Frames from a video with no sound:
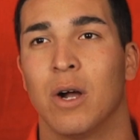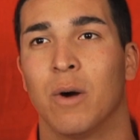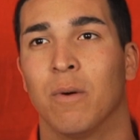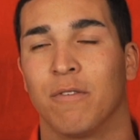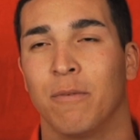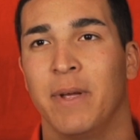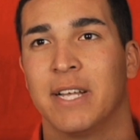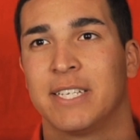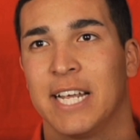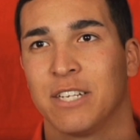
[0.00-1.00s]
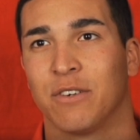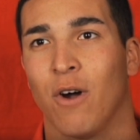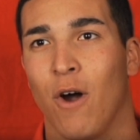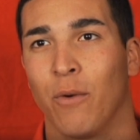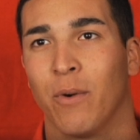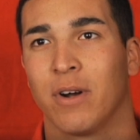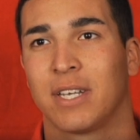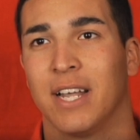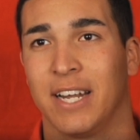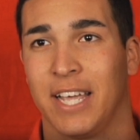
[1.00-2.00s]
Well, for me, it stands for hard
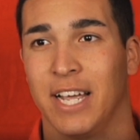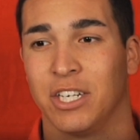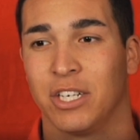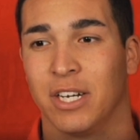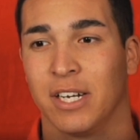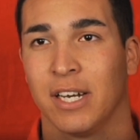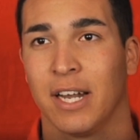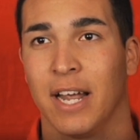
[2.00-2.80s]
work, dedication,